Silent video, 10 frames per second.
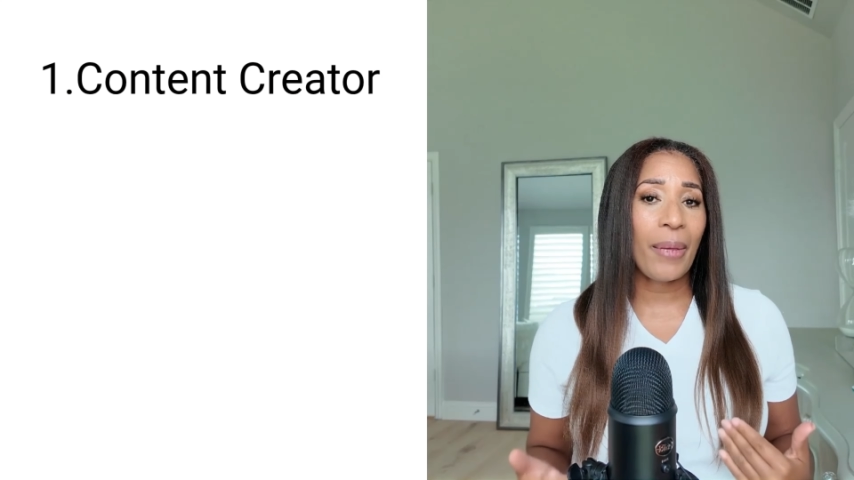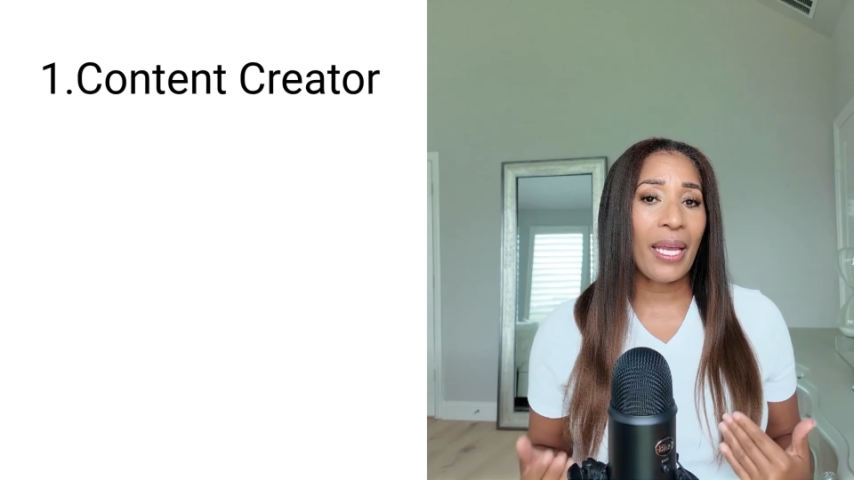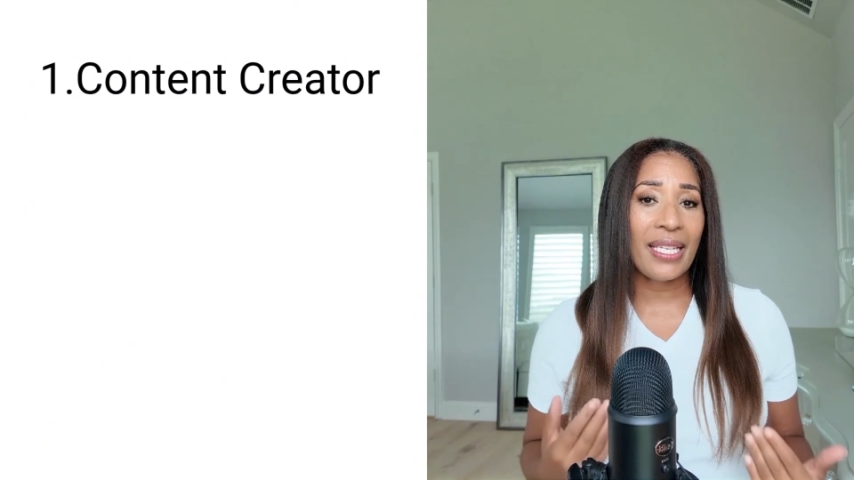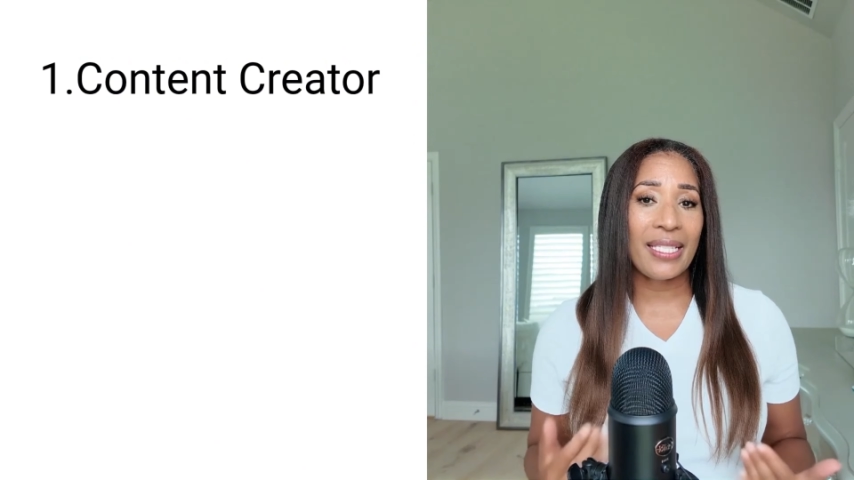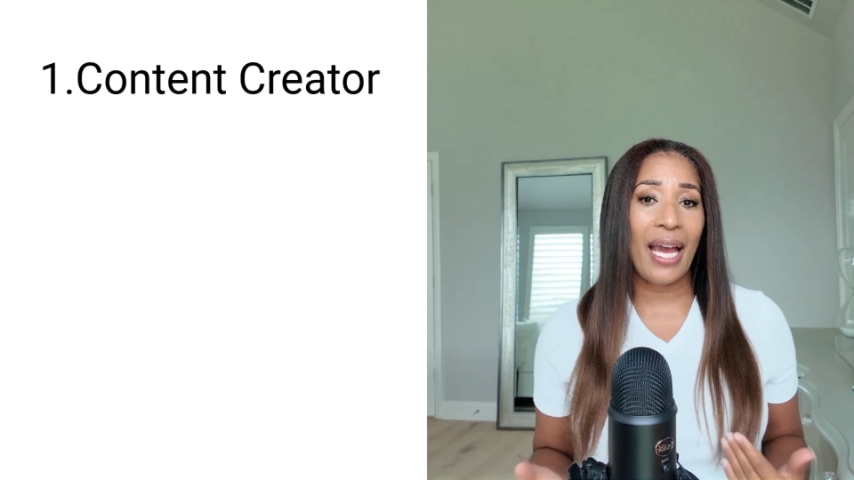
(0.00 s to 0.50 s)

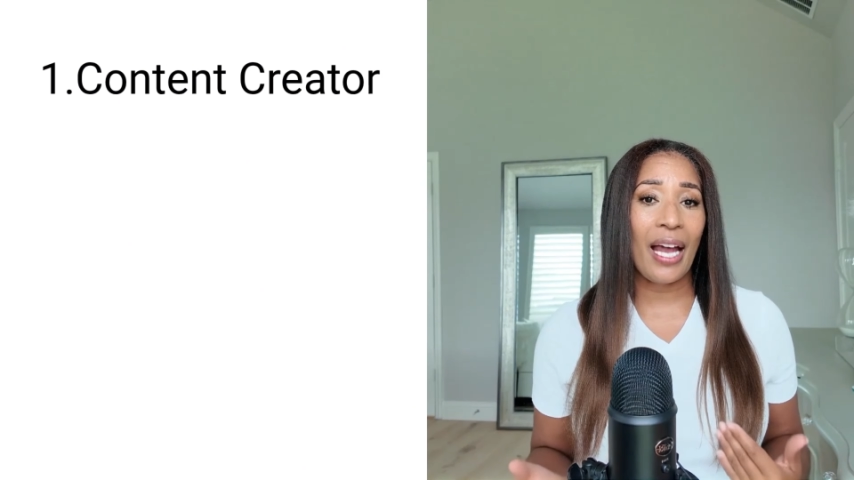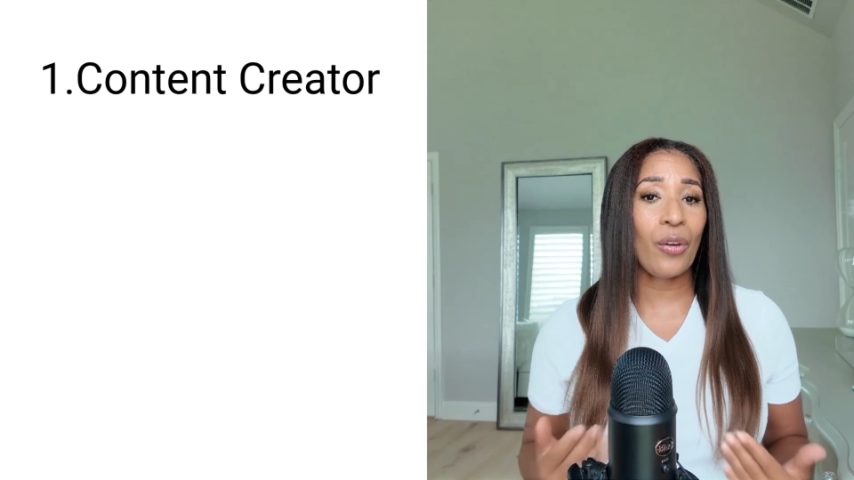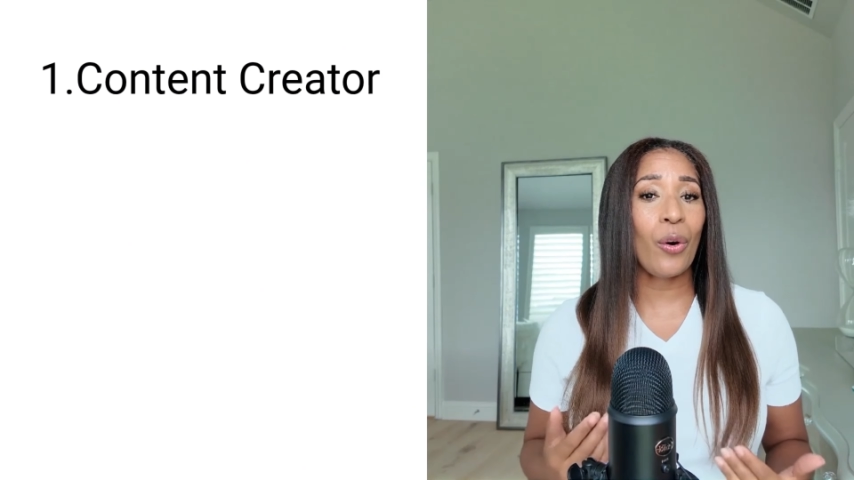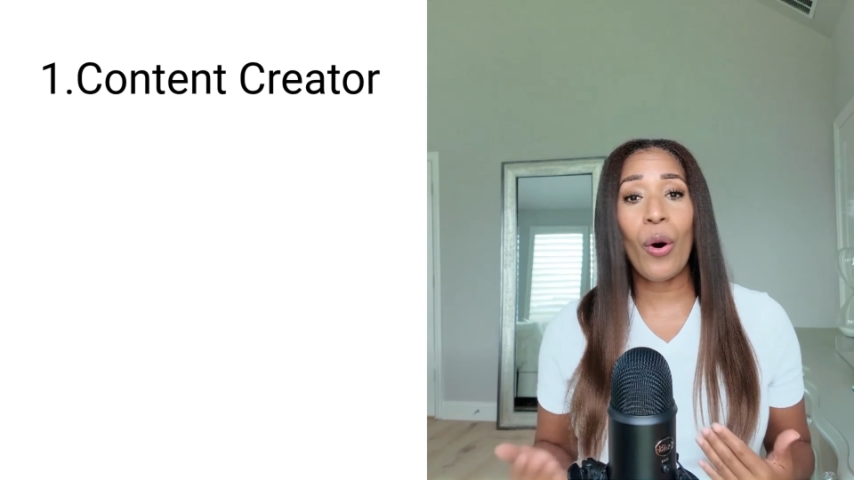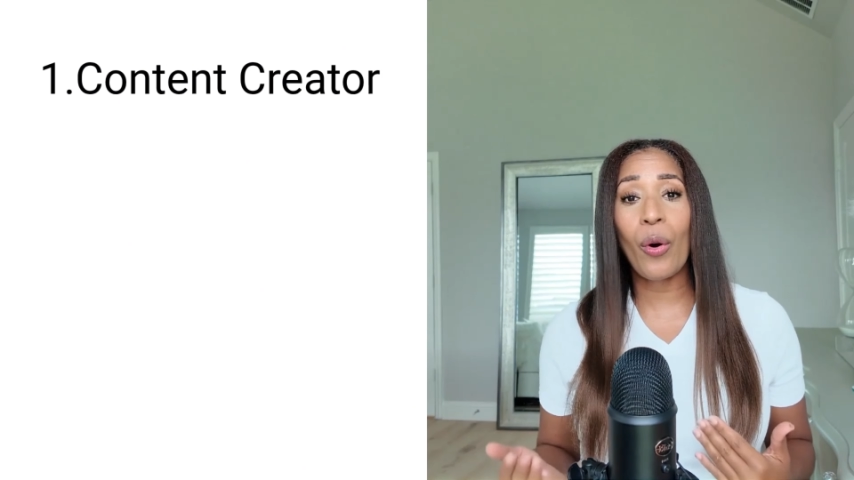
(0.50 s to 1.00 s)
inside
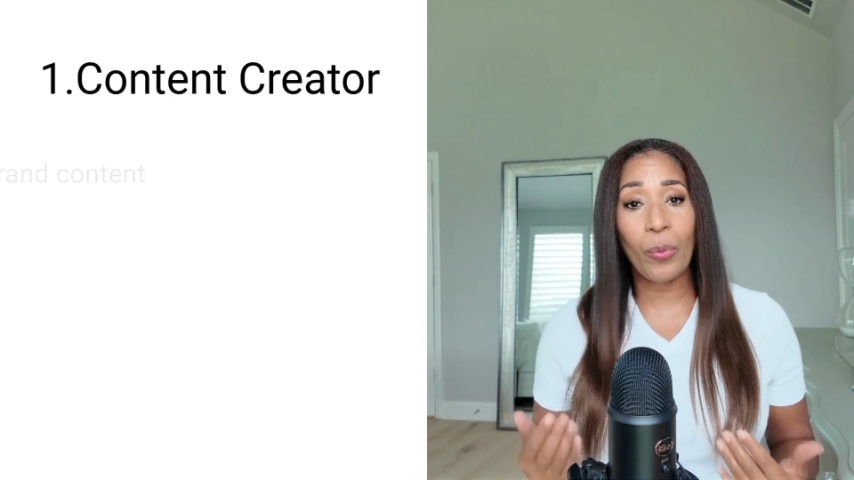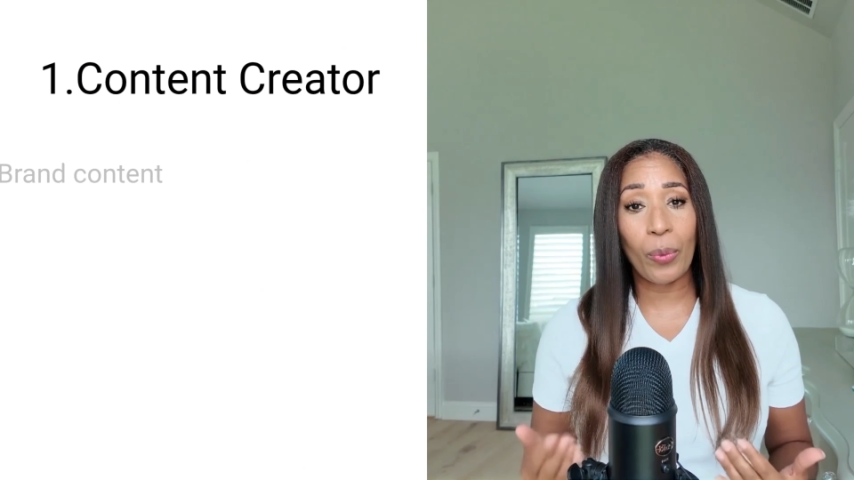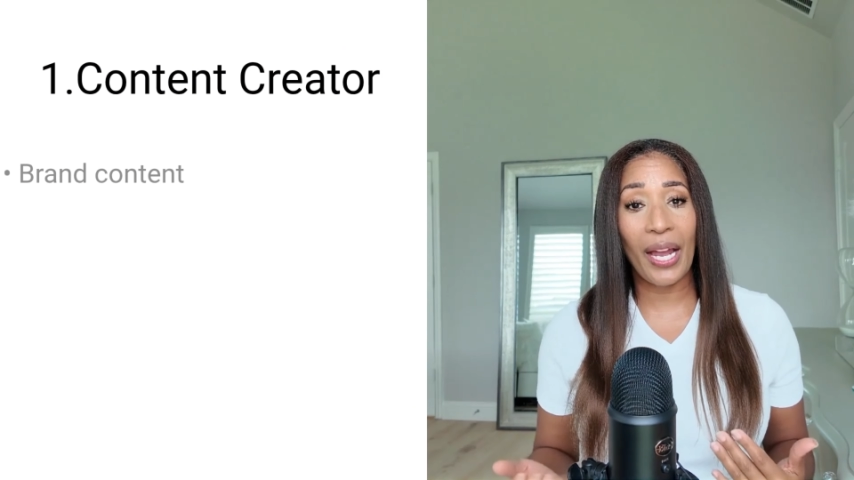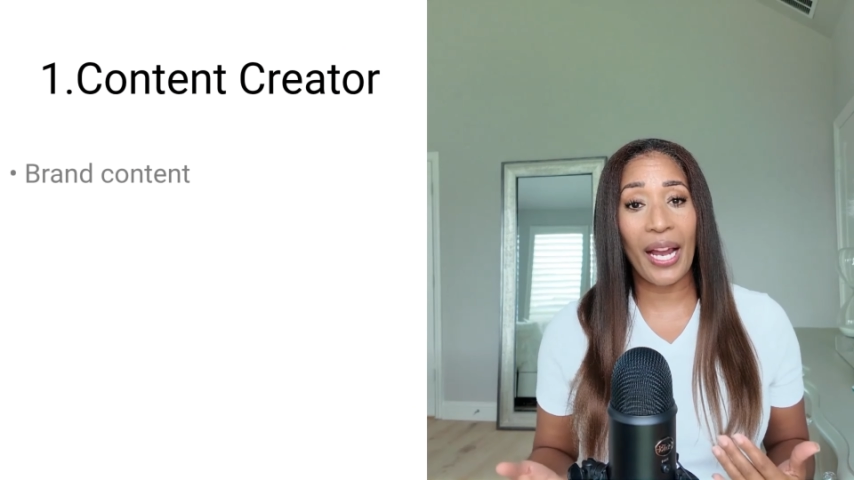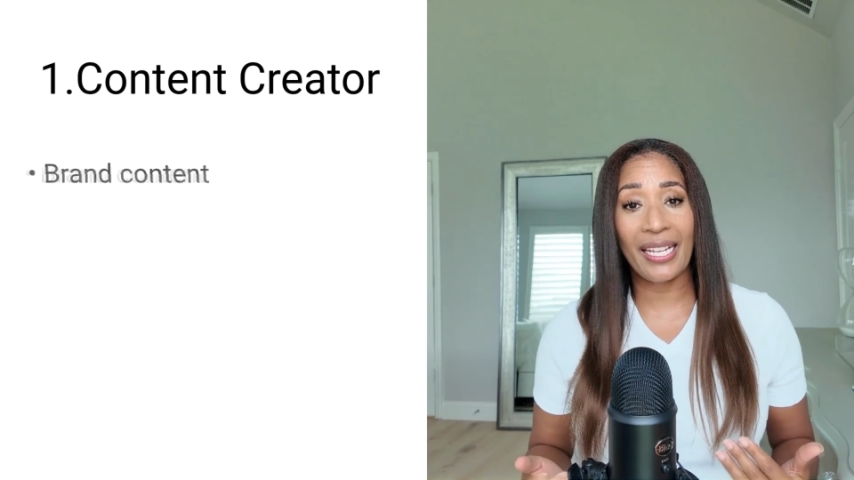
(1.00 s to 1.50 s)
your own
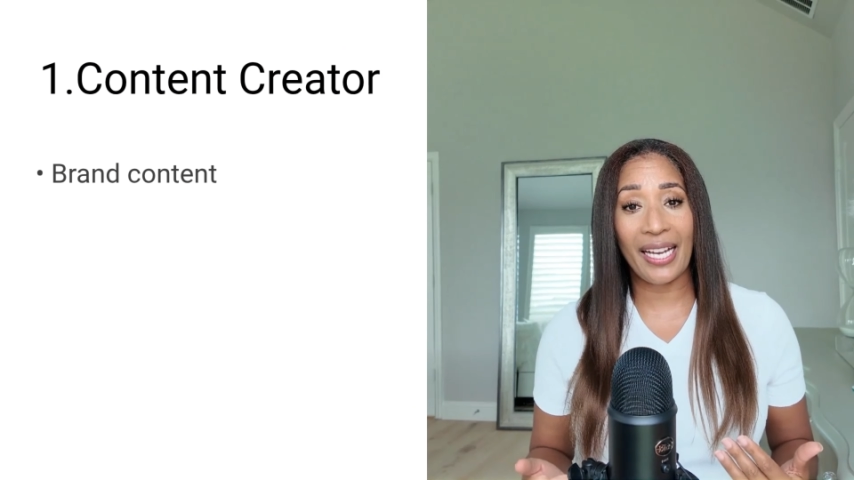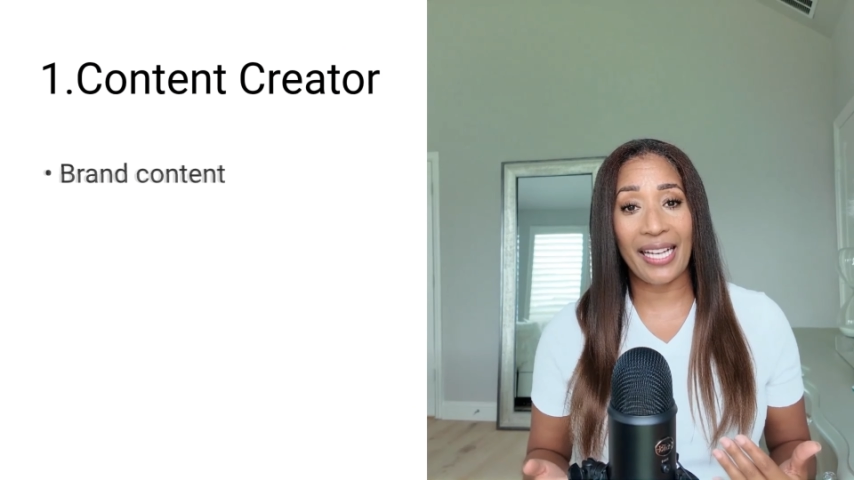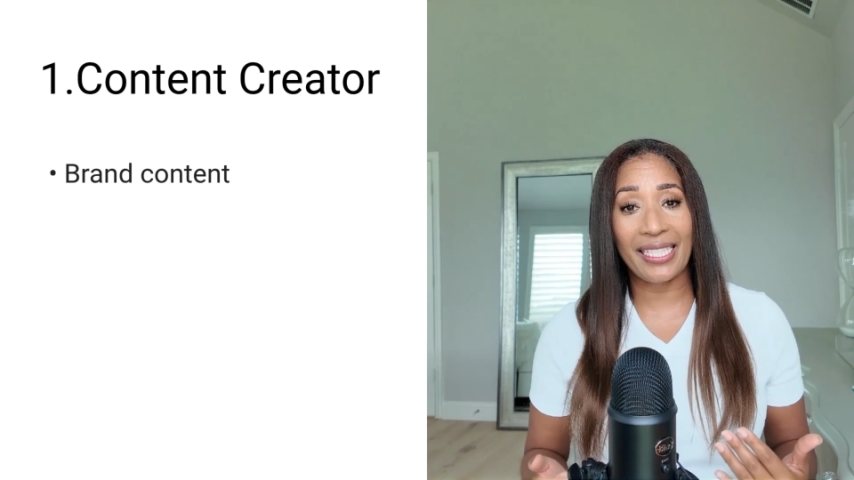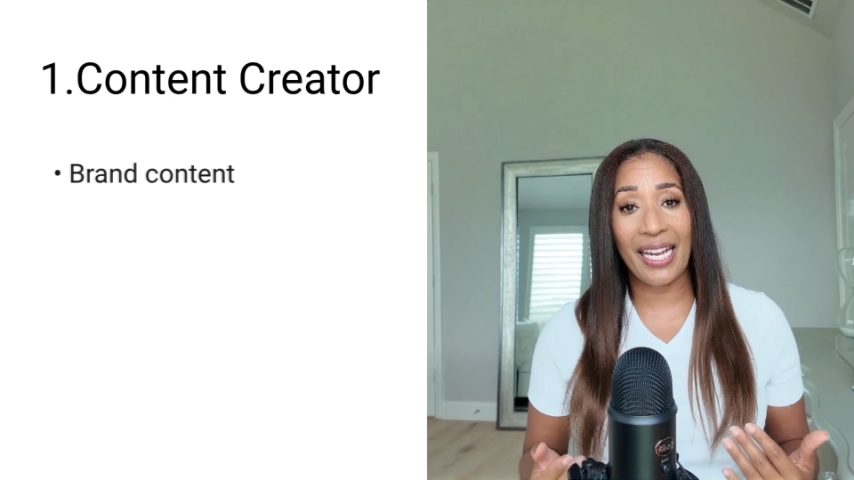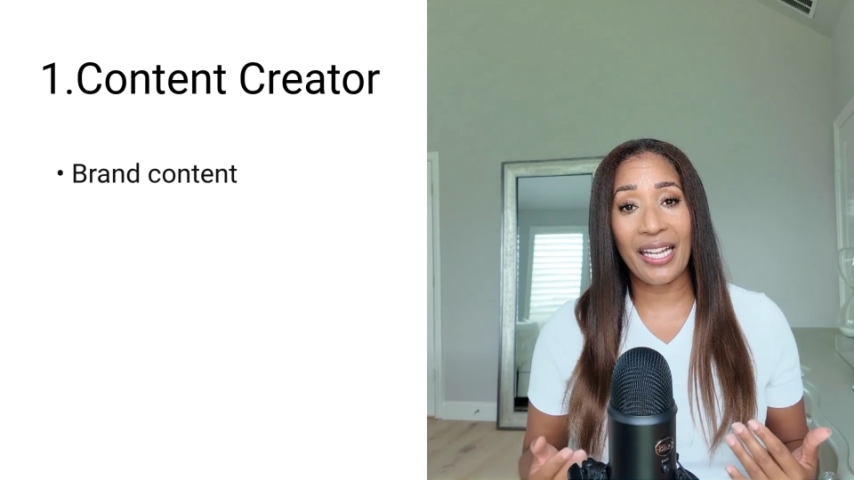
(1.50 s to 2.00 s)
brand
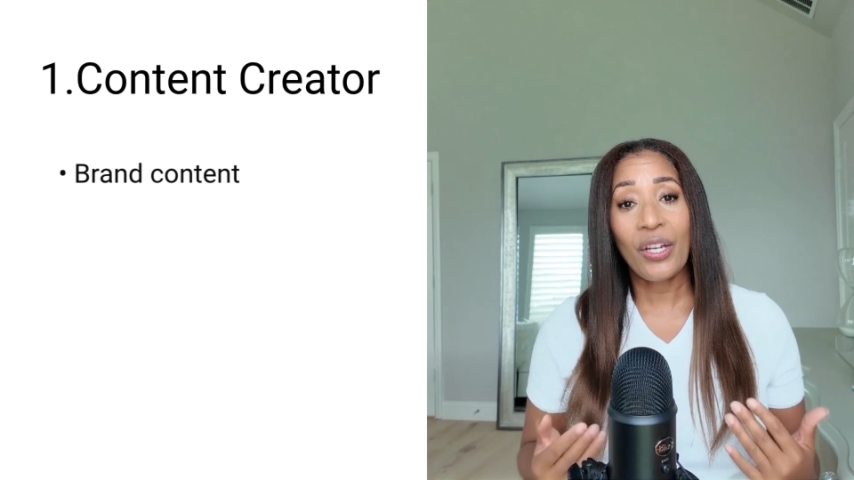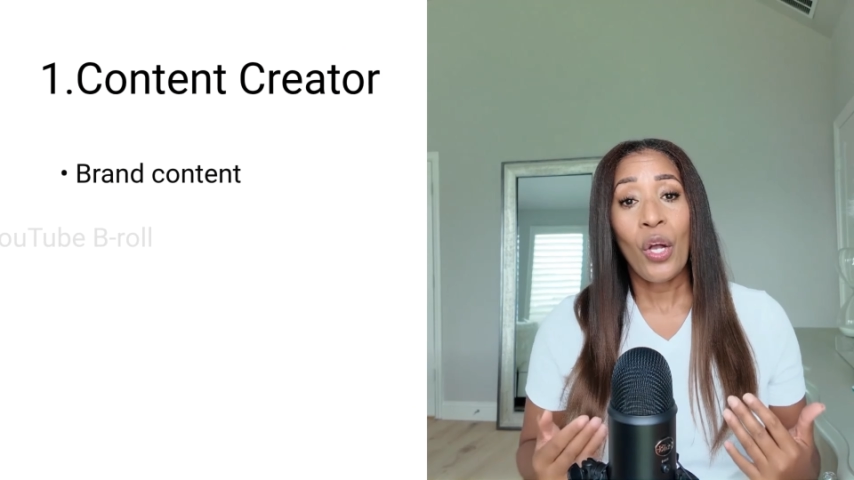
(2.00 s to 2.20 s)
content,